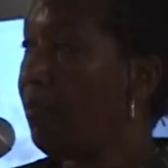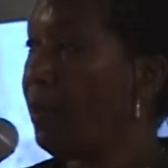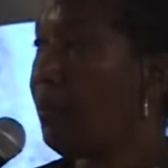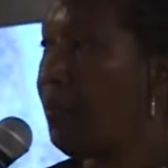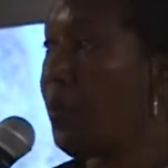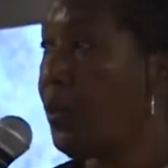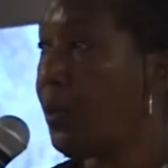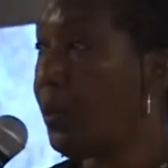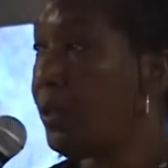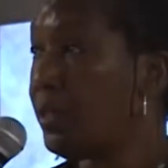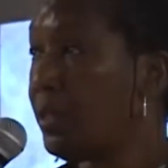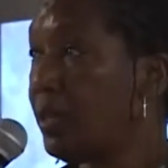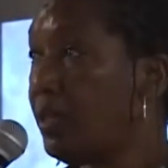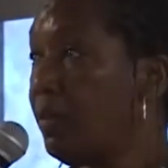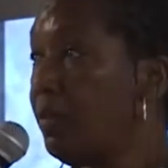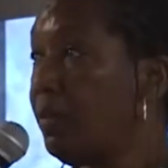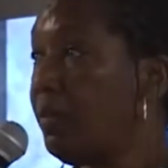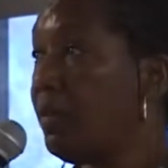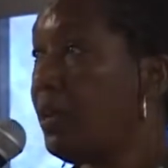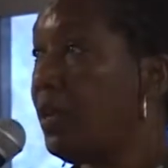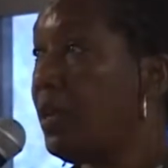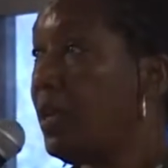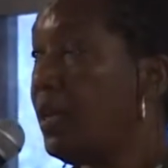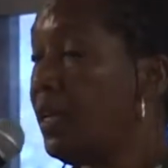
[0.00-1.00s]
reports
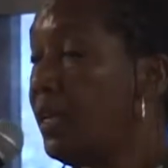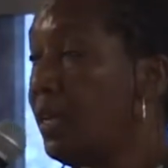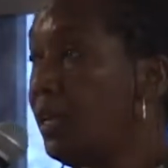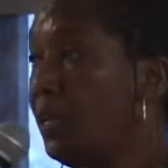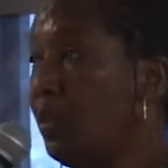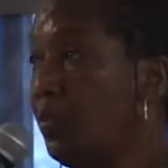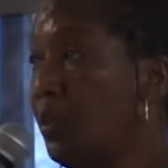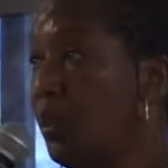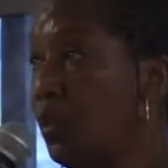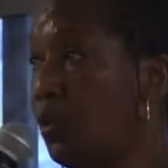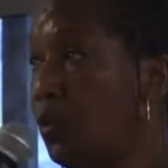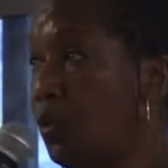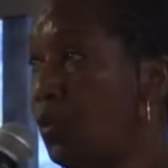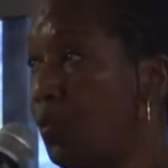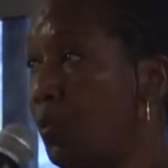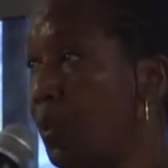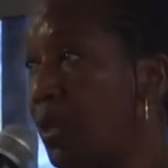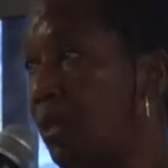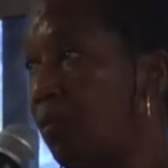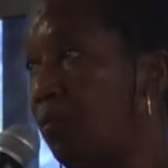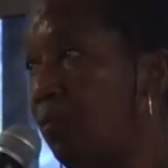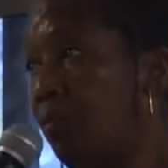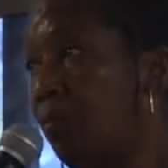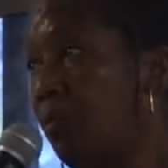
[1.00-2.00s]
of individuals
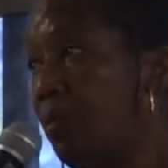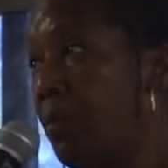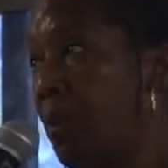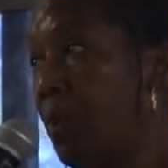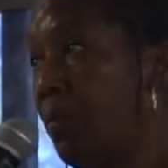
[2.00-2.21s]
being